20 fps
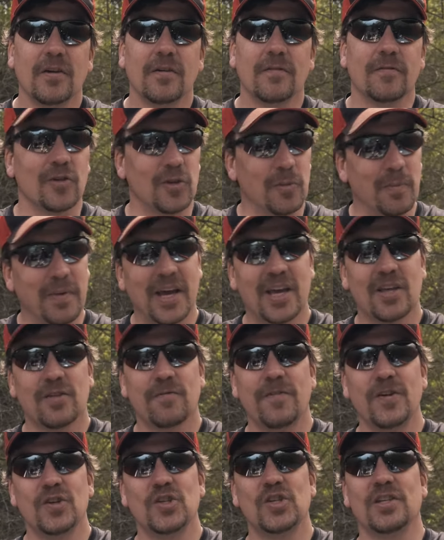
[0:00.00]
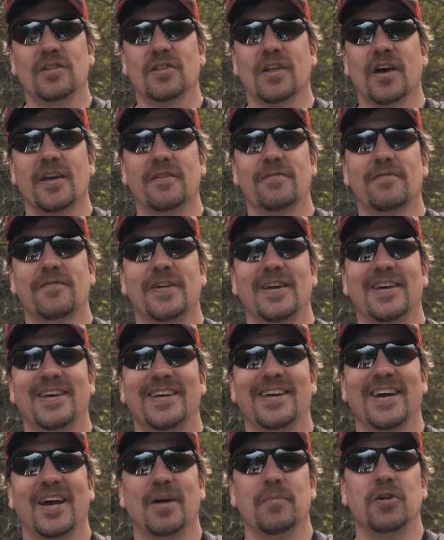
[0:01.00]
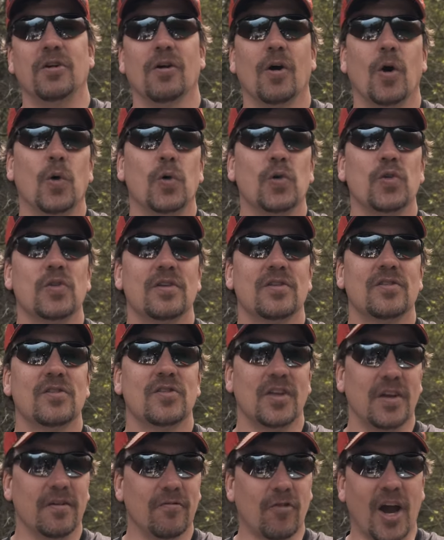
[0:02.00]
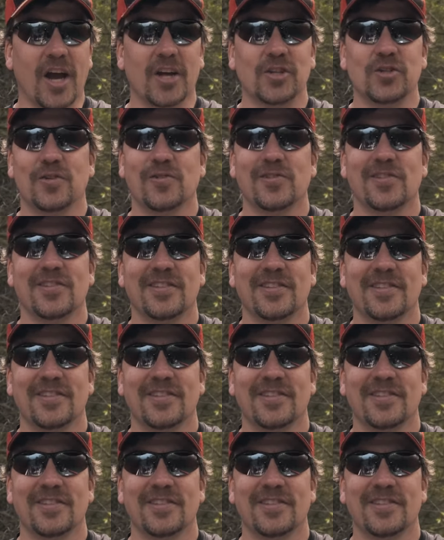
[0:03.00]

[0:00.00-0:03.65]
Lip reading: For the Bass Fishing Life, I'm your host, Steve Rogers.